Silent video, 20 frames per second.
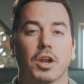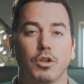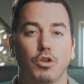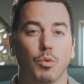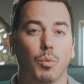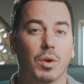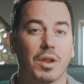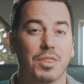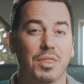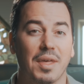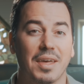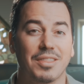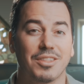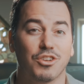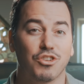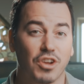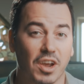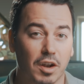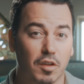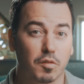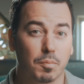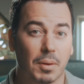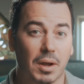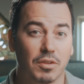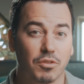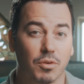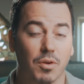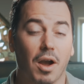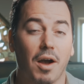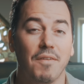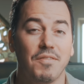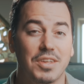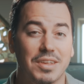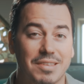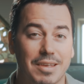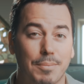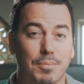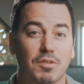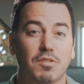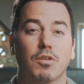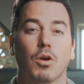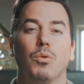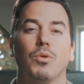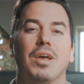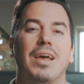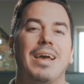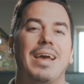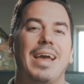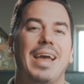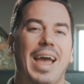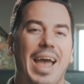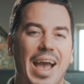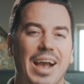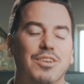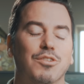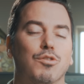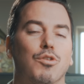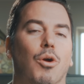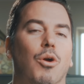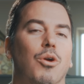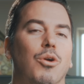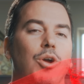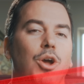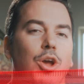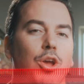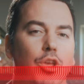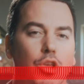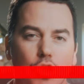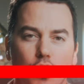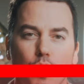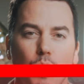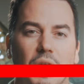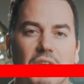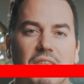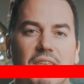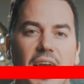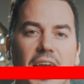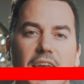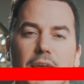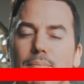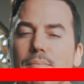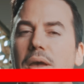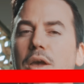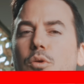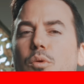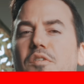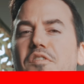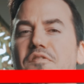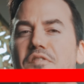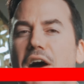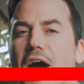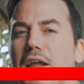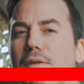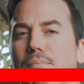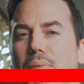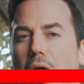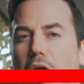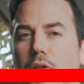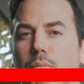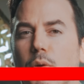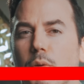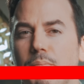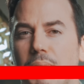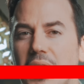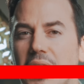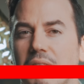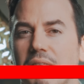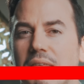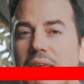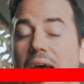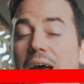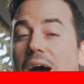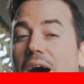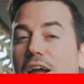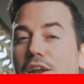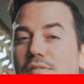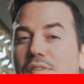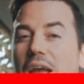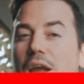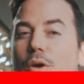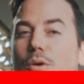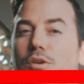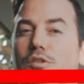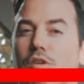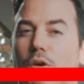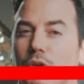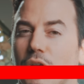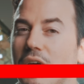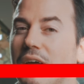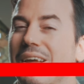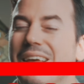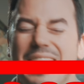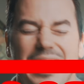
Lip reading: I do want to thank the channel sponsor of this episode, X-Star USA, maker of fine polymer bits out of Arizona